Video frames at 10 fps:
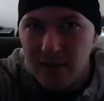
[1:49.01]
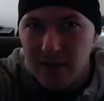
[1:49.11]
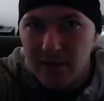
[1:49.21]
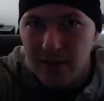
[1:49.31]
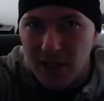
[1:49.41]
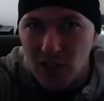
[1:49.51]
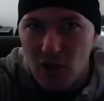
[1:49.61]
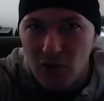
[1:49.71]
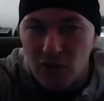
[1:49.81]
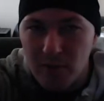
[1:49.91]
you got to flex
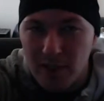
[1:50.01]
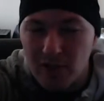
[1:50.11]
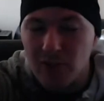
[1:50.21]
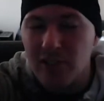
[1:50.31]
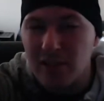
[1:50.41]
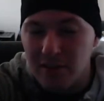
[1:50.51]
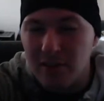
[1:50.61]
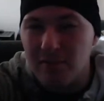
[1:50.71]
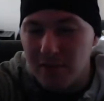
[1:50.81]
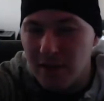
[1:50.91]
all those muscles,
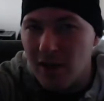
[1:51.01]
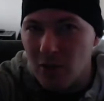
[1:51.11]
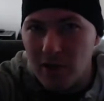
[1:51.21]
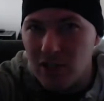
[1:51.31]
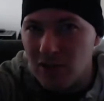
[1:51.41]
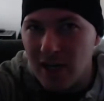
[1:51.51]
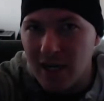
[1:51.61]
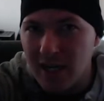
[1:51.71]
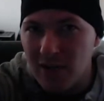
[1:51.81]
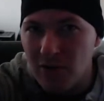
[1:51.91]
otherwise you're not
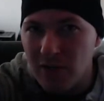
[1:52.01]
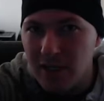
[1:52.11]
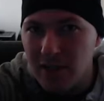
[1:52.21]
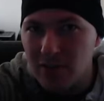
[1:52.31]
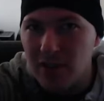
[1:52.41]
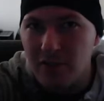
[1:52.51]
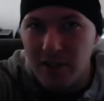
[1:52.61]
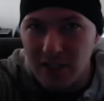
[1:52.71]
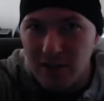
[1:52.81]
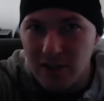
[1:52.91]
going to do yourself
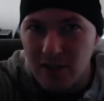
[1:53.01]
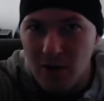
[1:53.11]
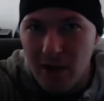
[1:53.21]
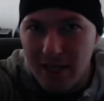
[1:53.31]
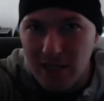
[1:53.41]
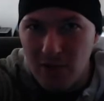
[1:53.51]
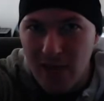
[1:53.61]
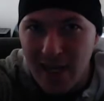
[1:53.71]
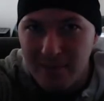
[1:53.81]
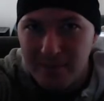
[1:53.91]
any good. So go ahead and do
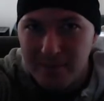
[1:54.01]
that